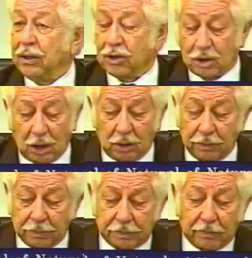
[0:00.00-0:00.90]
So
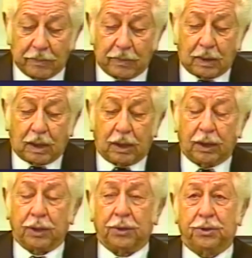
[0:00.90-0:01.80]

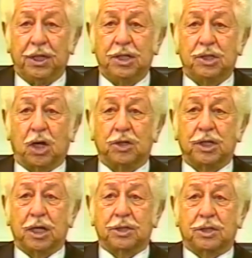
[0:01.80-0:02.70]
these are
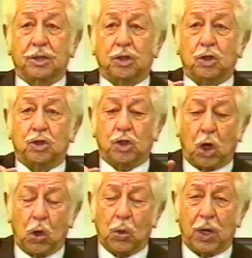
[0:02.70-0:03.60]
just to
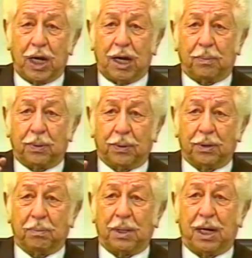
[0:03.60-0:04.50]
tone up
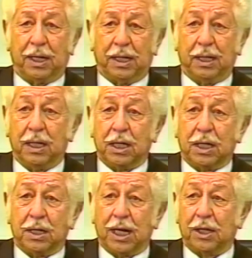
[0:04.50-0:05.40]
the body.
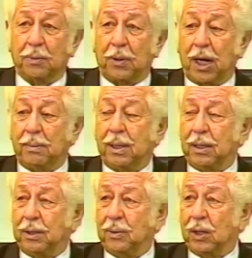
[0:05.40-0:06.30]
Now the
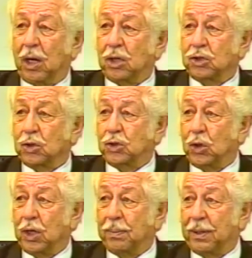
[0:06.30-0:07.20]
barberry will also
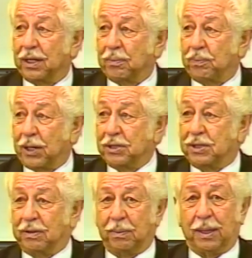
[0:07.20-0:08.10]
tone up other
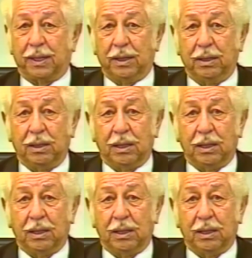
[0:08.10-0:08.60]
parts of the body.